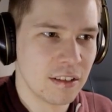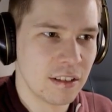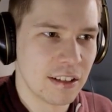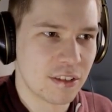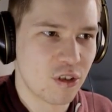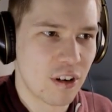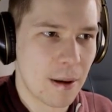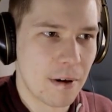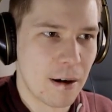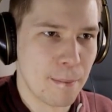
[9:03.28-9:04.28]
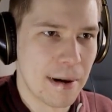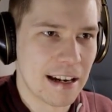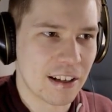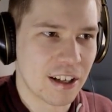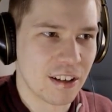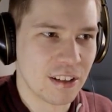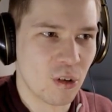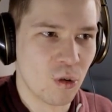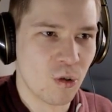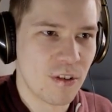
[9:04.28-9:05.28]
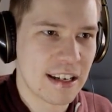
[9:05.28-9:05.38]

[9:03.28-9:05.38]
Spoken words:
let's grab our malachite ore